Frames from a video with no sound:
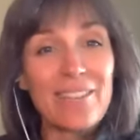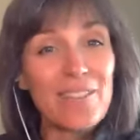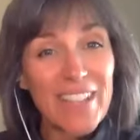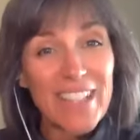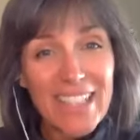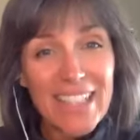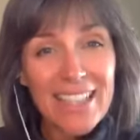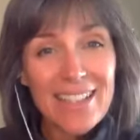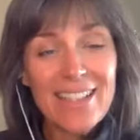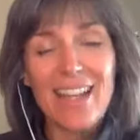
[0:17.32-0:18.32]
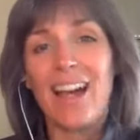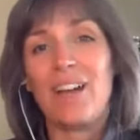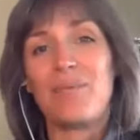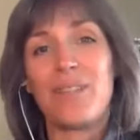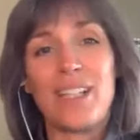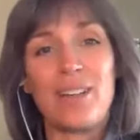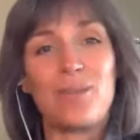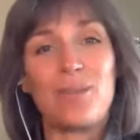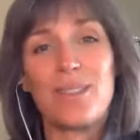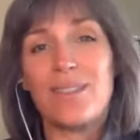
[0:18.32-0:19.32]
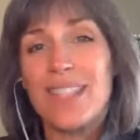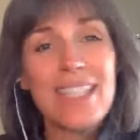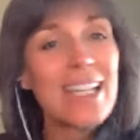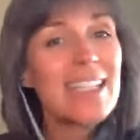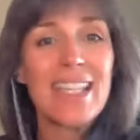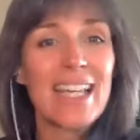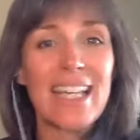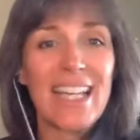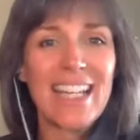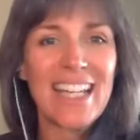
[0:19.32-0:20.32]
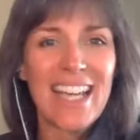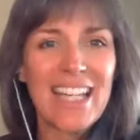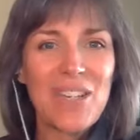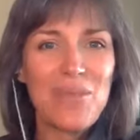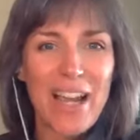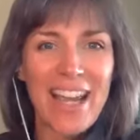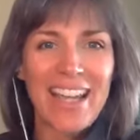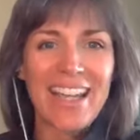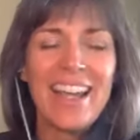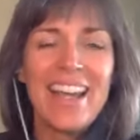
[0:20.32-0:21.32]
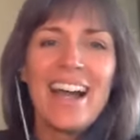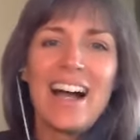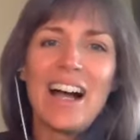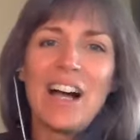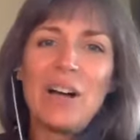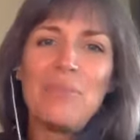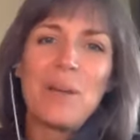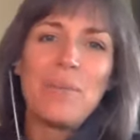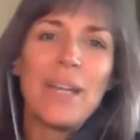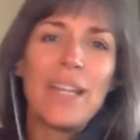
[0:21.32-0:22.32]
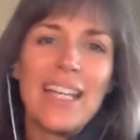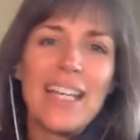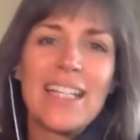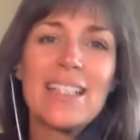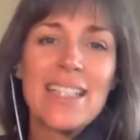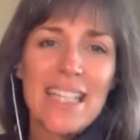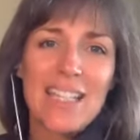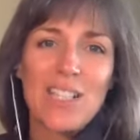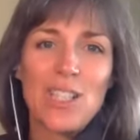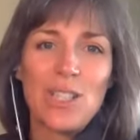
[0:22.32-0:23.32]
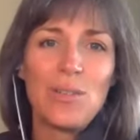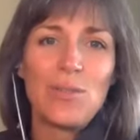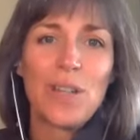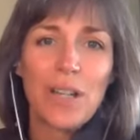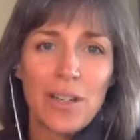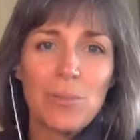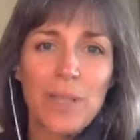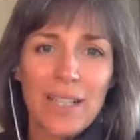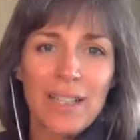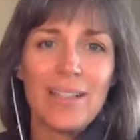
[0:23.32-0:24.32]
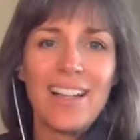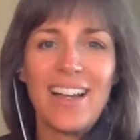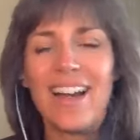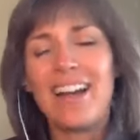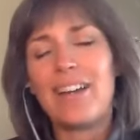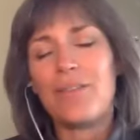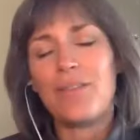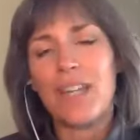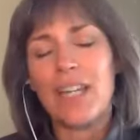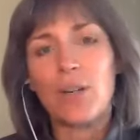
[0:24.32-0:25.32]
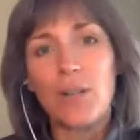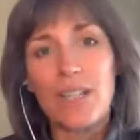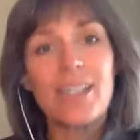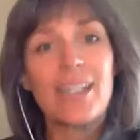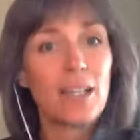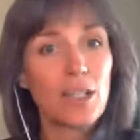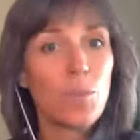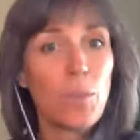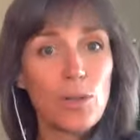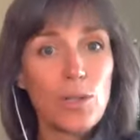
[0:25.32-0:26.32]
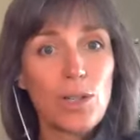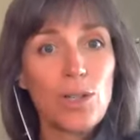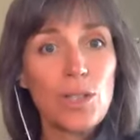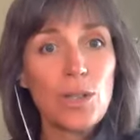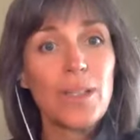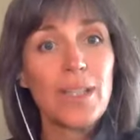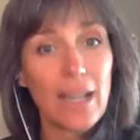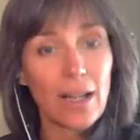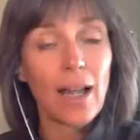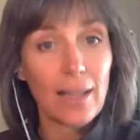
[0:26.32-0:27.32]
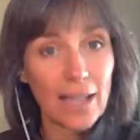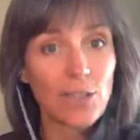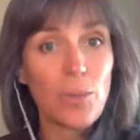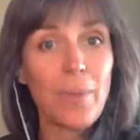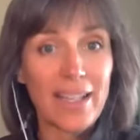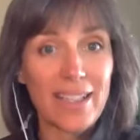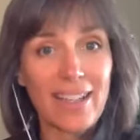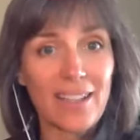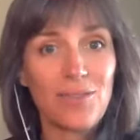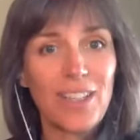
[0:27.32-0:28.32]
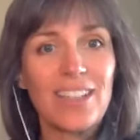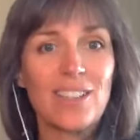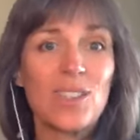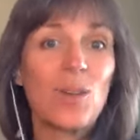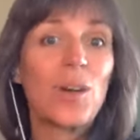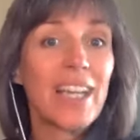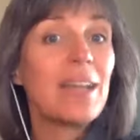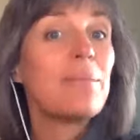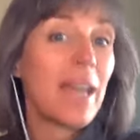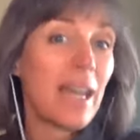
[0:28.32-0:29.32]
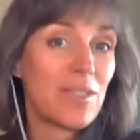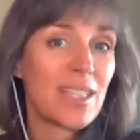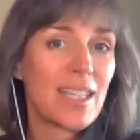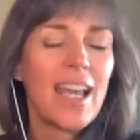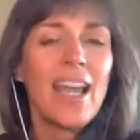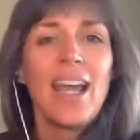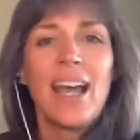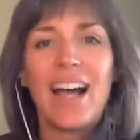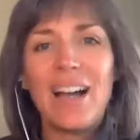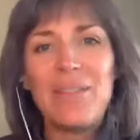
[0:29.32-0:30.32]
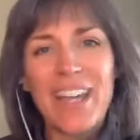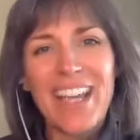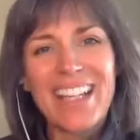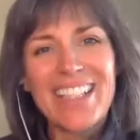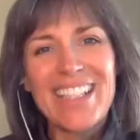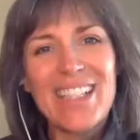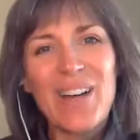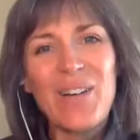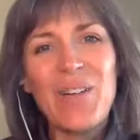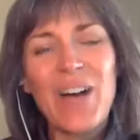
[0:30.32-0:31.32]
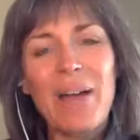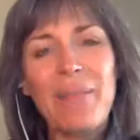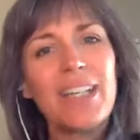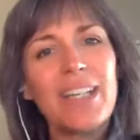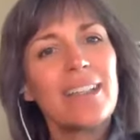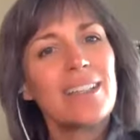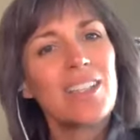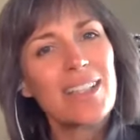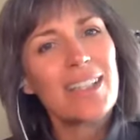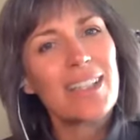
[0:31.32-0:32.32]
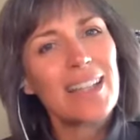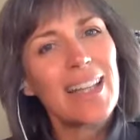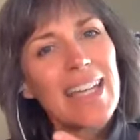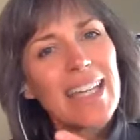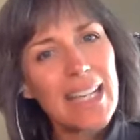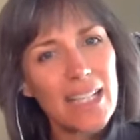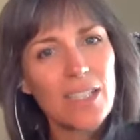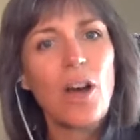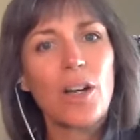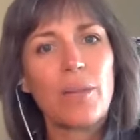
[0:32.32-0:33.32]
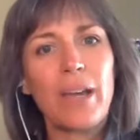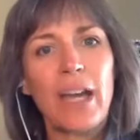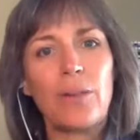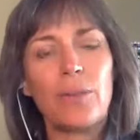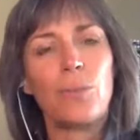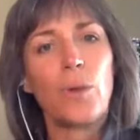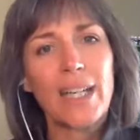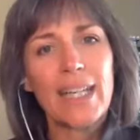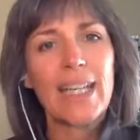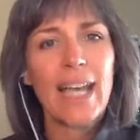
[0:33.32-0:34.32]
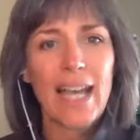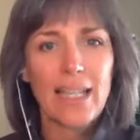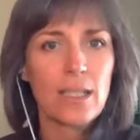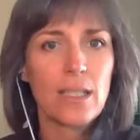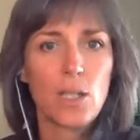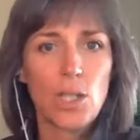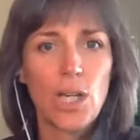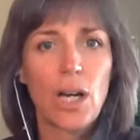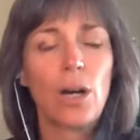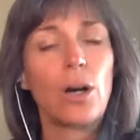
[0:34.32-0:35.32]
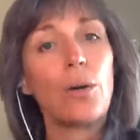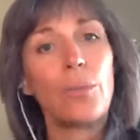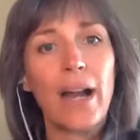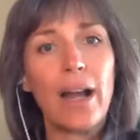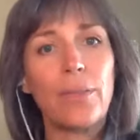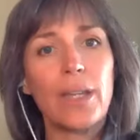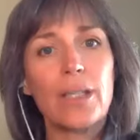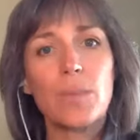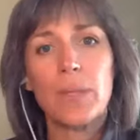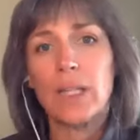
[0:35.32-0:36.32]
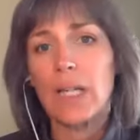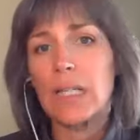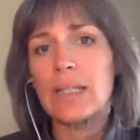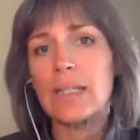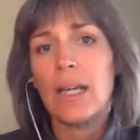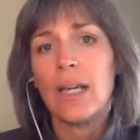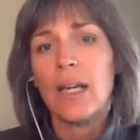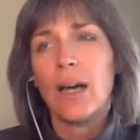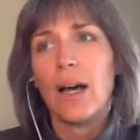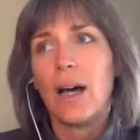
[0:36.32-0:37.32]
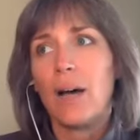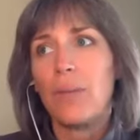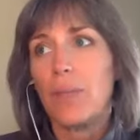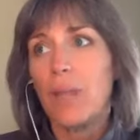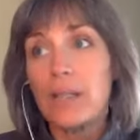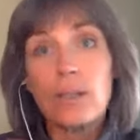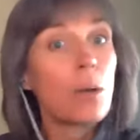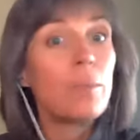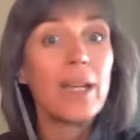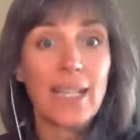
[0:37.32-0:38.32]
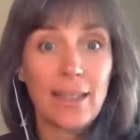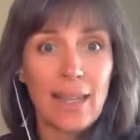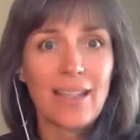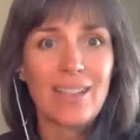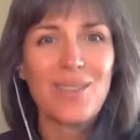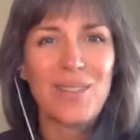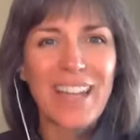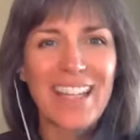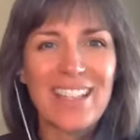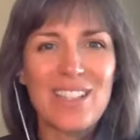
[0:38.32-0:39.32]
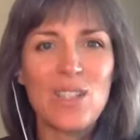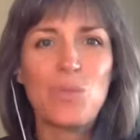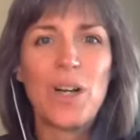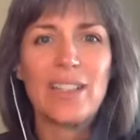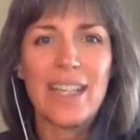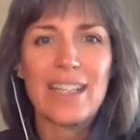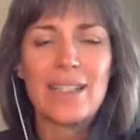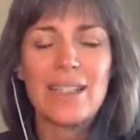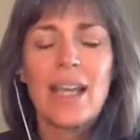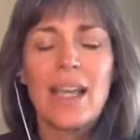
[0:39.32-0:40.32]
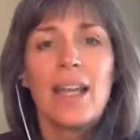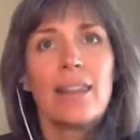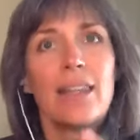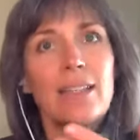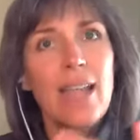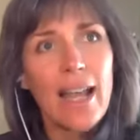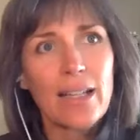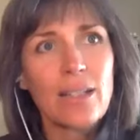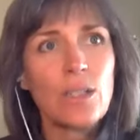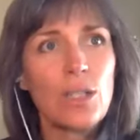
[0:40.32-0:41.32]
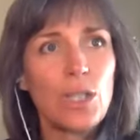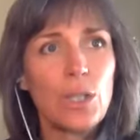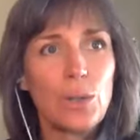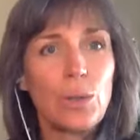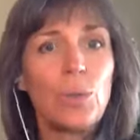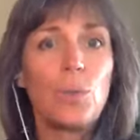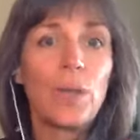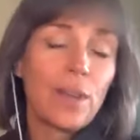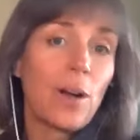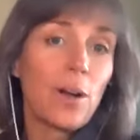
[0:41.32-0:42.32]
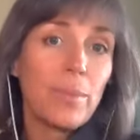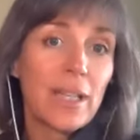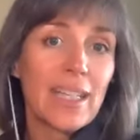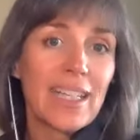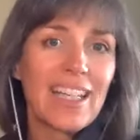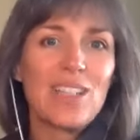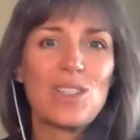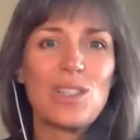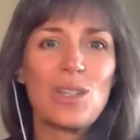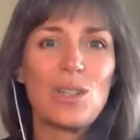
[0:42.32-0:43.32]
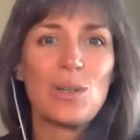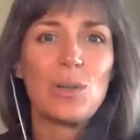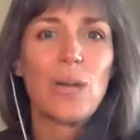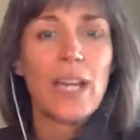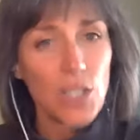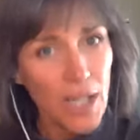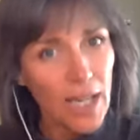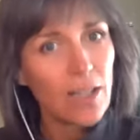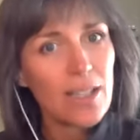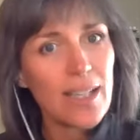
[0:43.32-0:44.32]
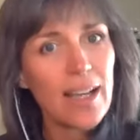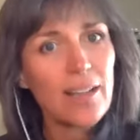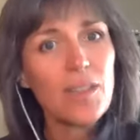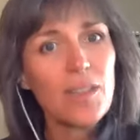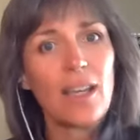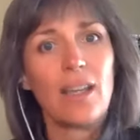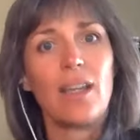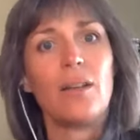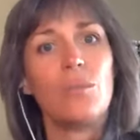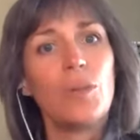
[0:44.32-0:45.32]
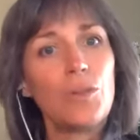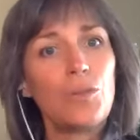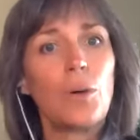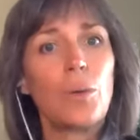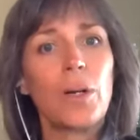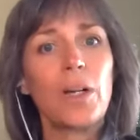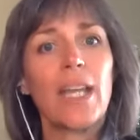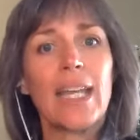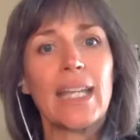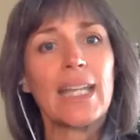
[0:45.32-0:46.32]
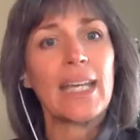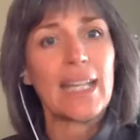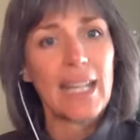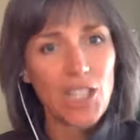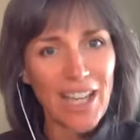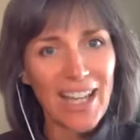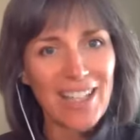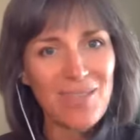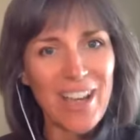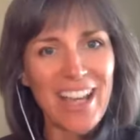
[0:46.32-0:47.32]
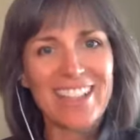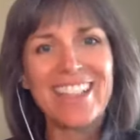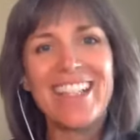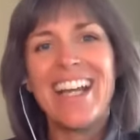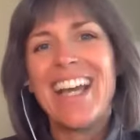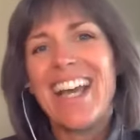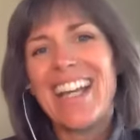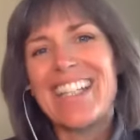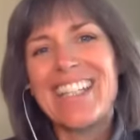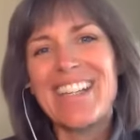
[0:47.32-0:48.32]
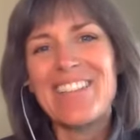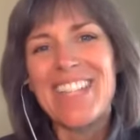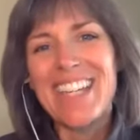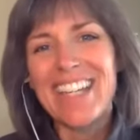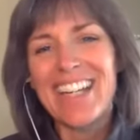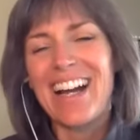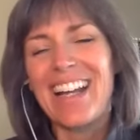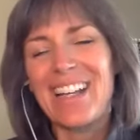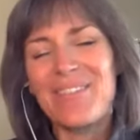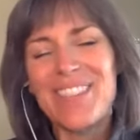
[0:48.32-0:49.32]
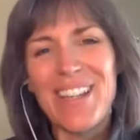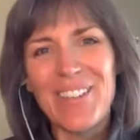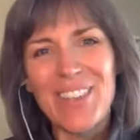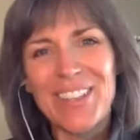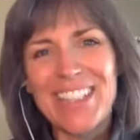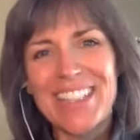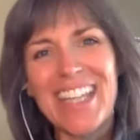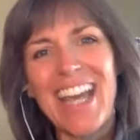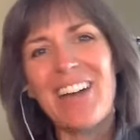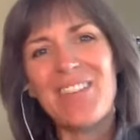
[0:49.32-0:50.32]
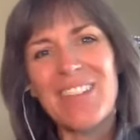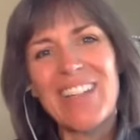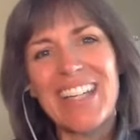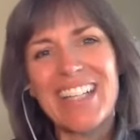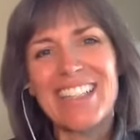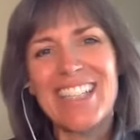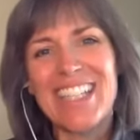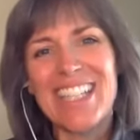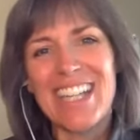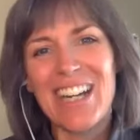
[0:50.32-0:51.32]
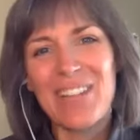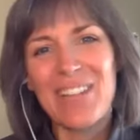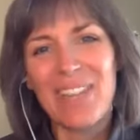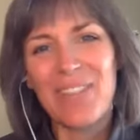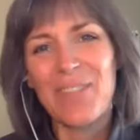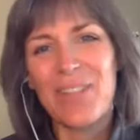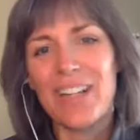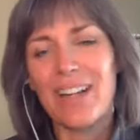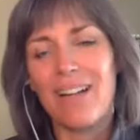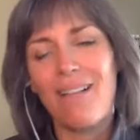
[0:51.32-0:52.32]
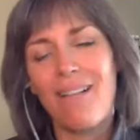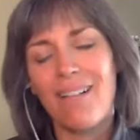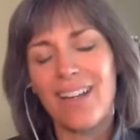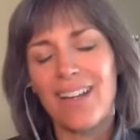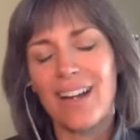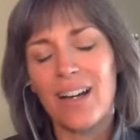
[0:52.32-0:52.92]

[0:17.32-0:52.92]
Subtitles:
feel it, we don't sense it in any way, but it is the issue, very real, of increasing exposure to electromagnetic fields, or EMFs. And so I'm going to just let Nick talk about what he has to share around this, because like so many things related to wellness, this has to do with our ability to educate ourselves and move forward in an educated manner. And so, Nick, I am so thrilled to have you here to share with everyone on